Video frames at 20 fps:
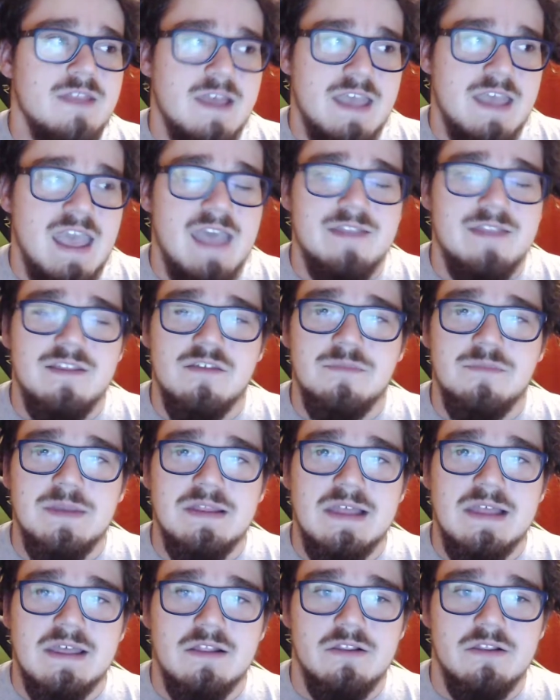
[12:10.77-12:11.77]
had this be
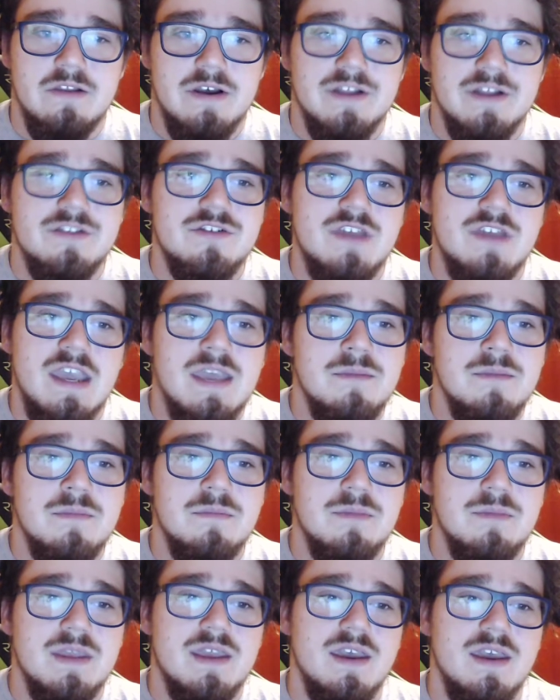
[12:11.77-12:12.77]
a launch game,
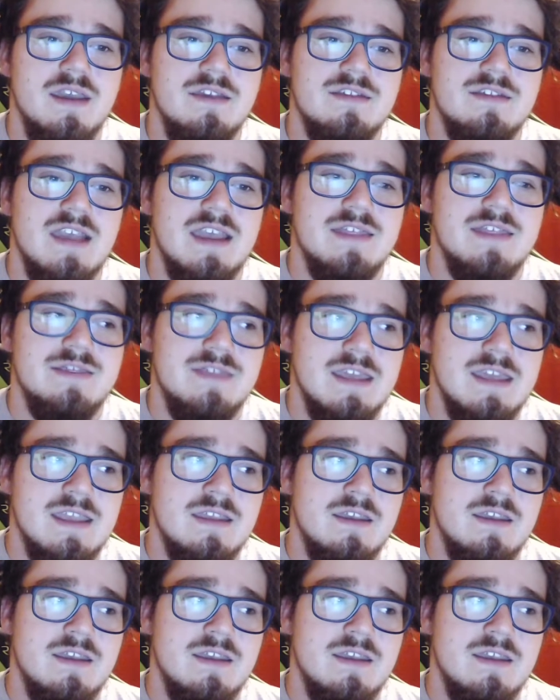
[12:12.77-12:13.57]
because I think,